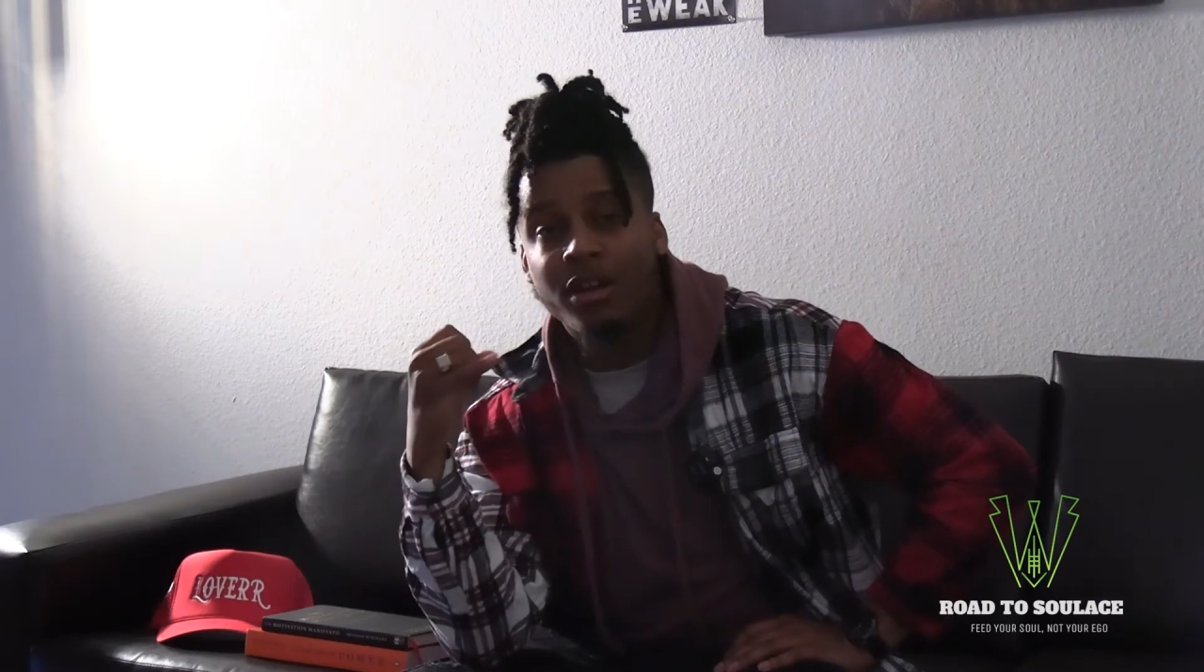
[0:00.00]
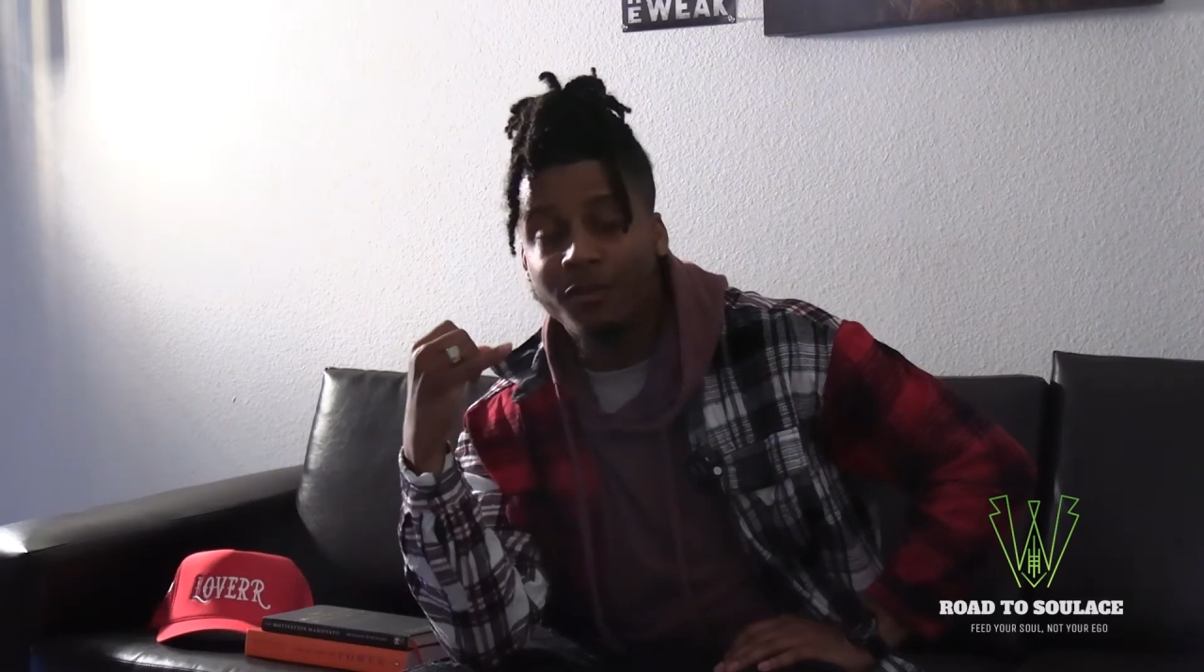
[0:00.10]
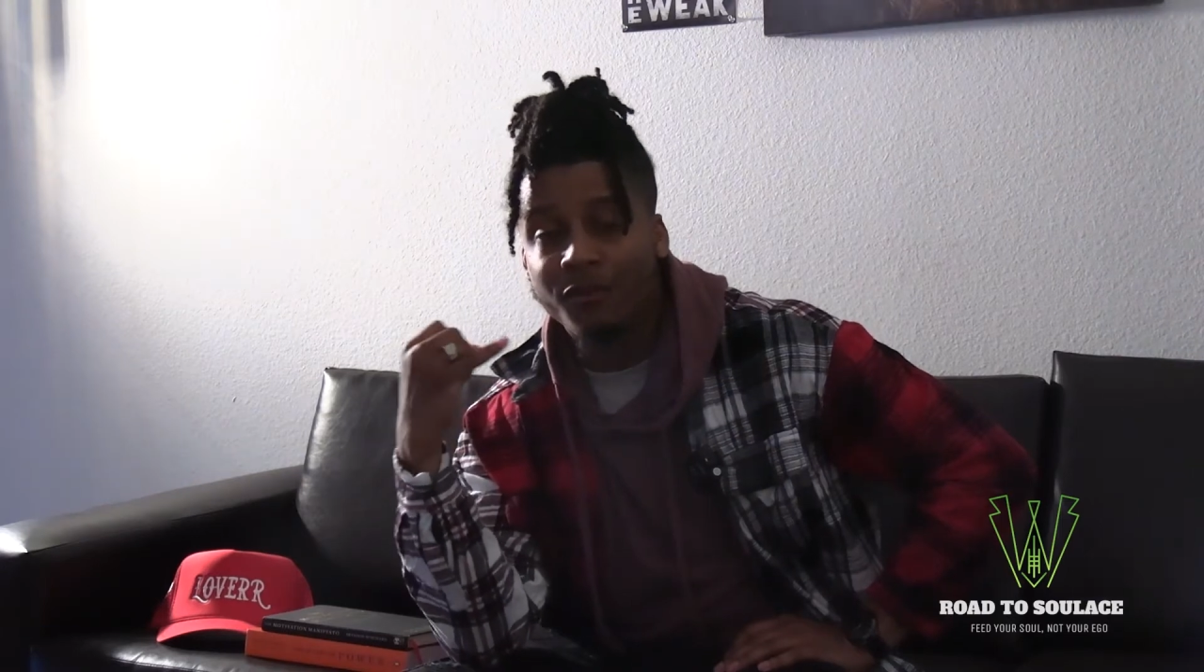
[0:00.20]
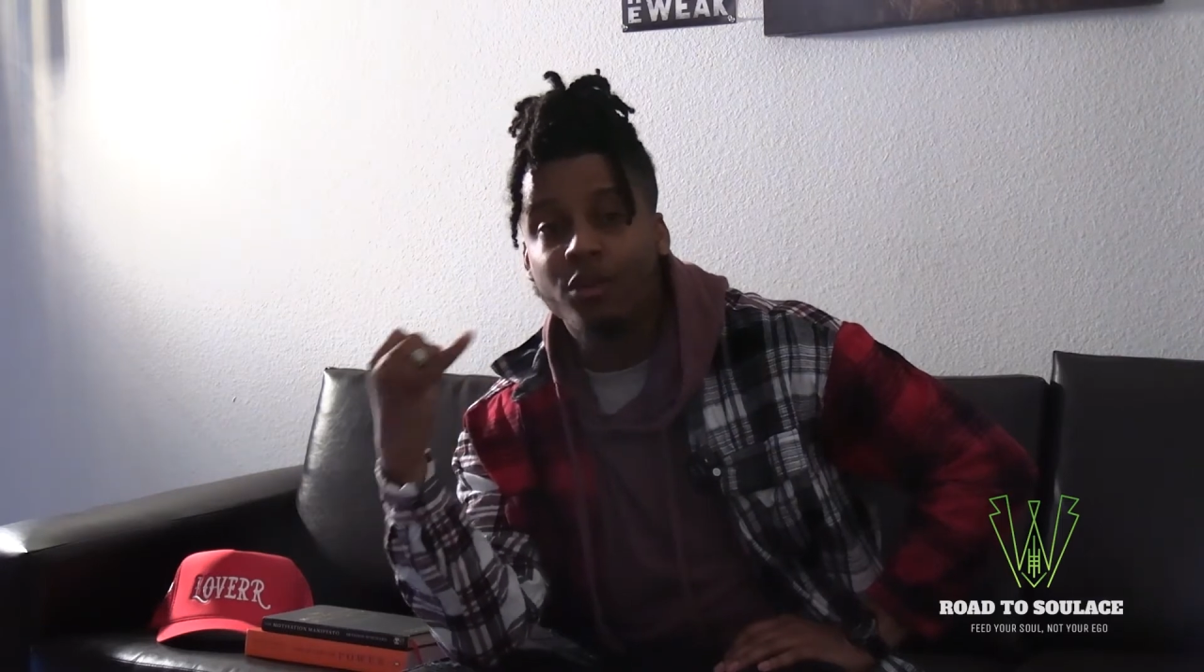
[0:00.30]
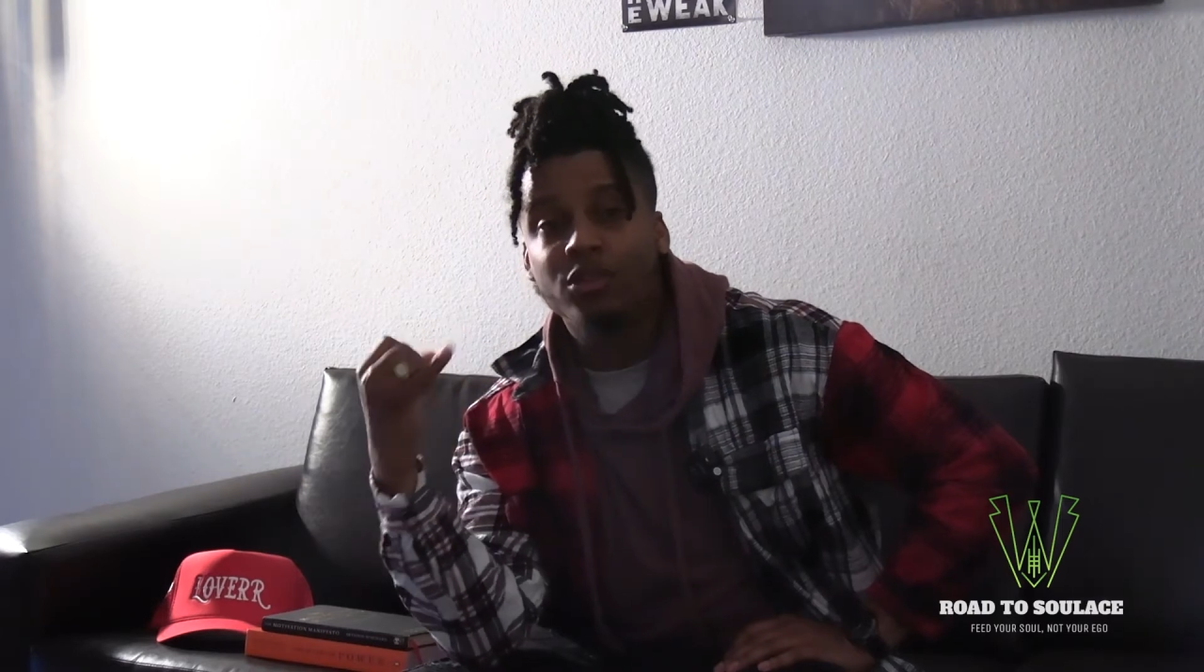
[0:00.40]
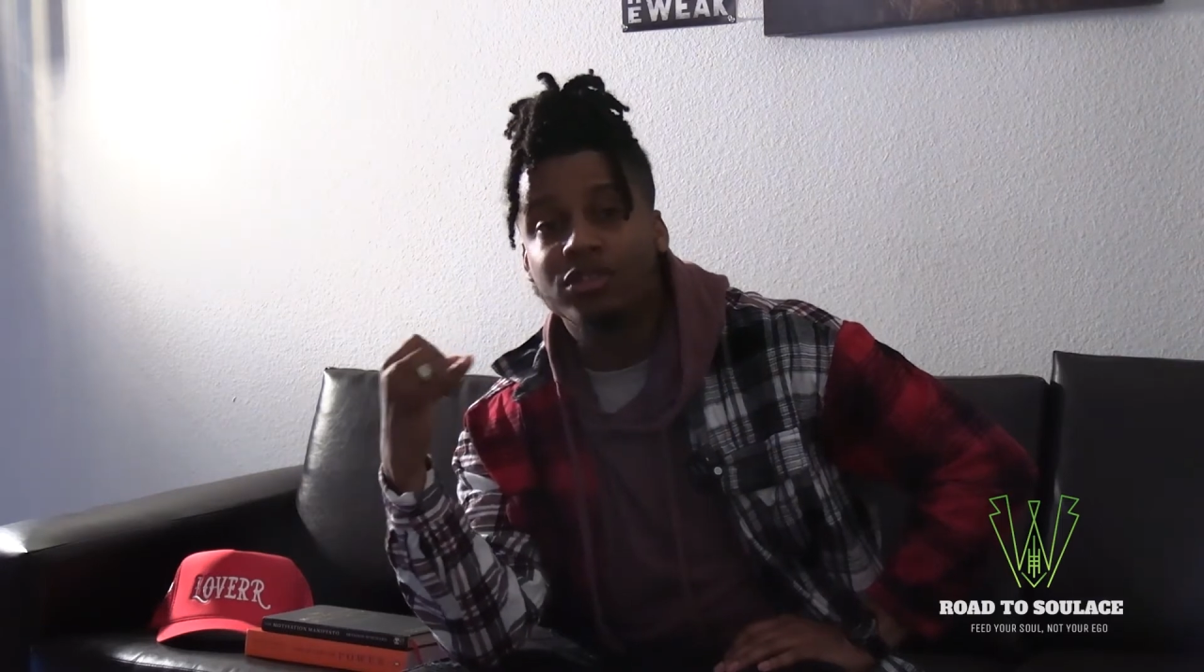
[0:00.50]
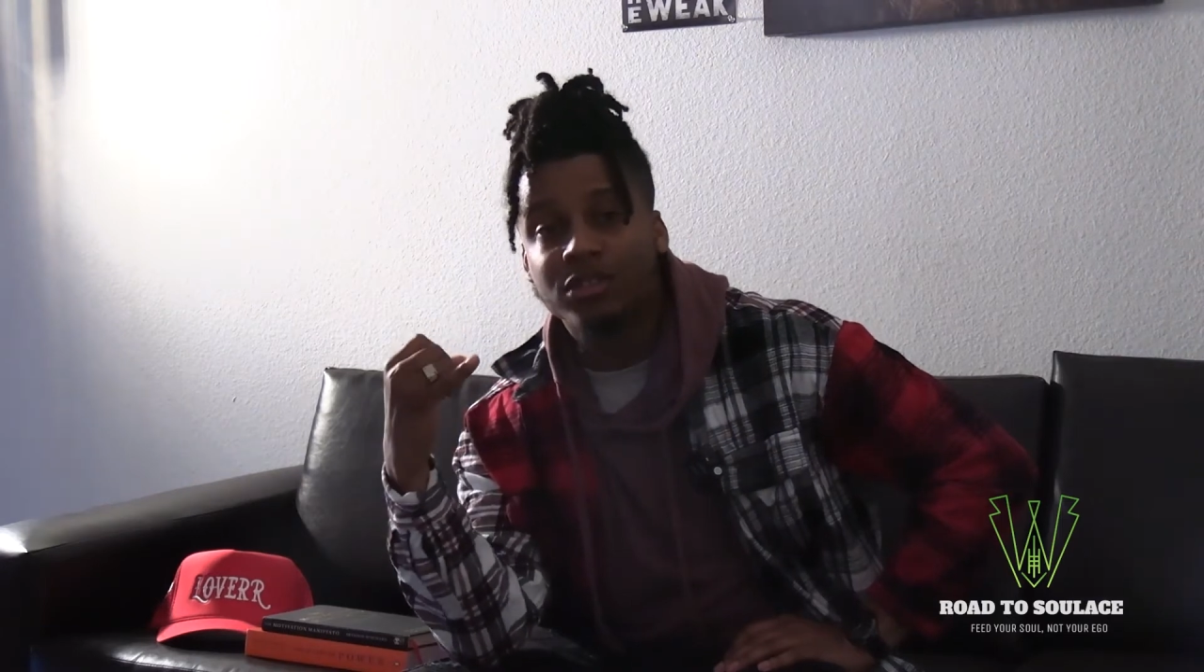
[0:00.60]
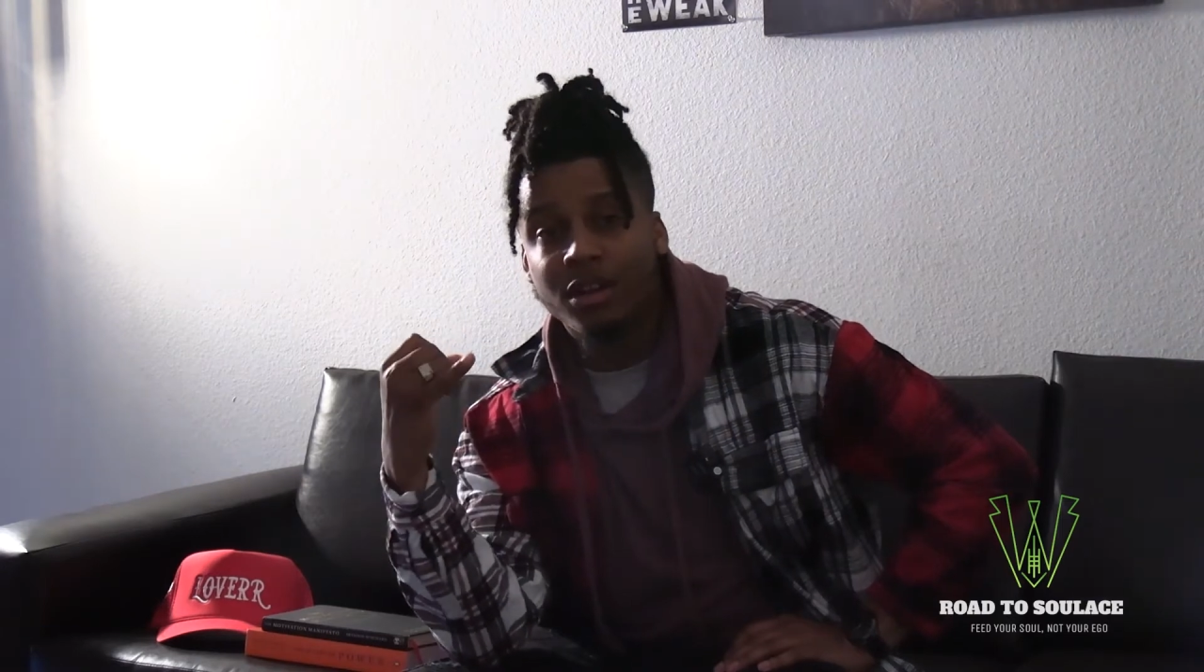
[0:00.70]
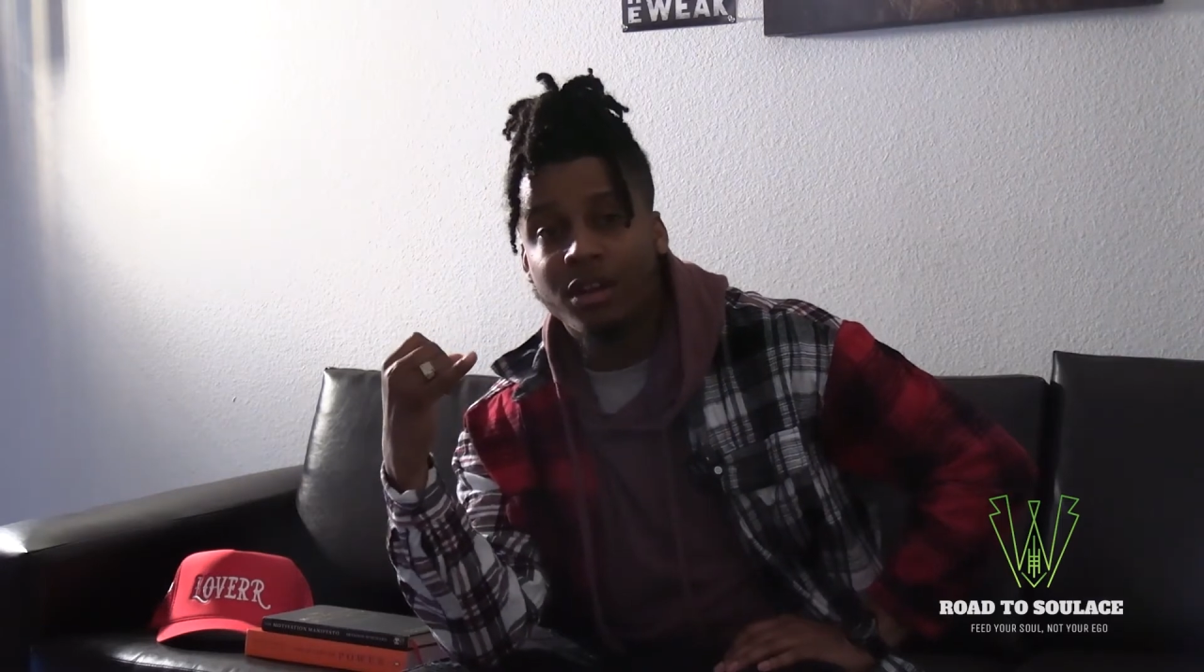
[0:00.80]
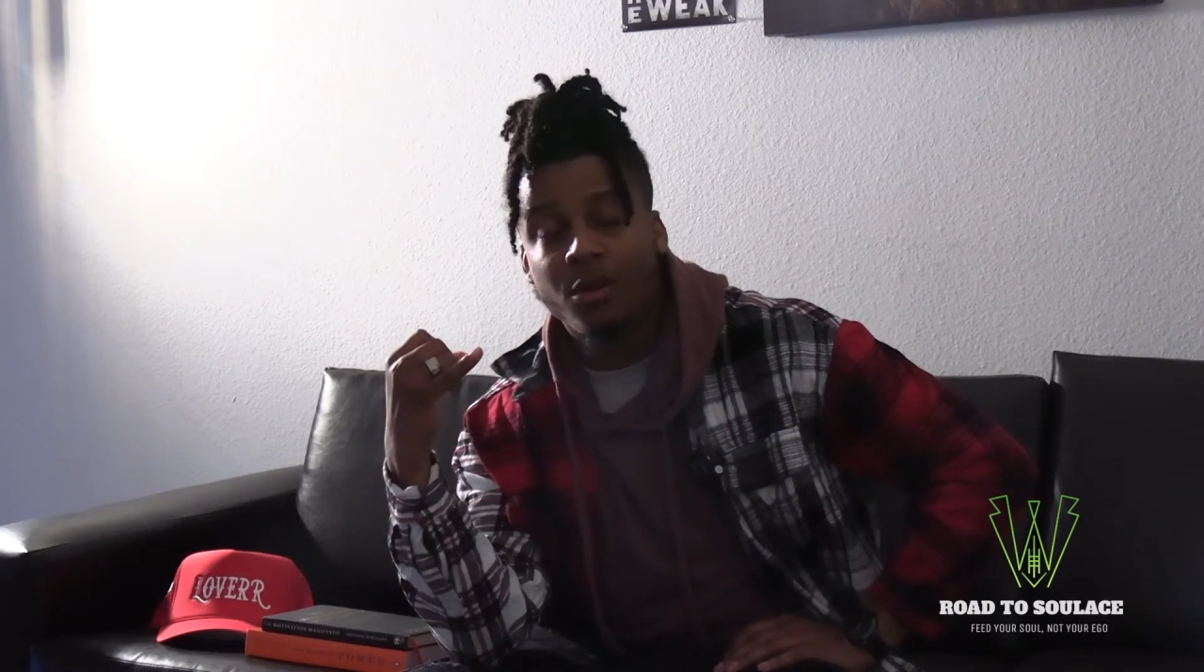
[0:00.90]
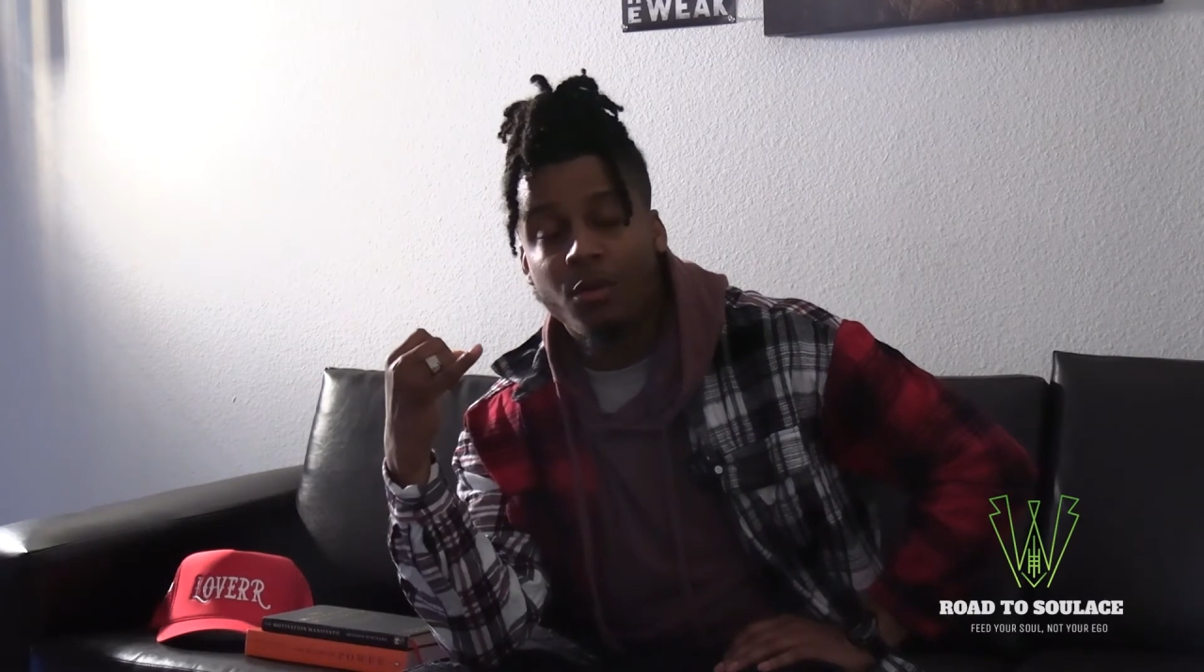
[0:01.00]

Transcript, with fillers: the first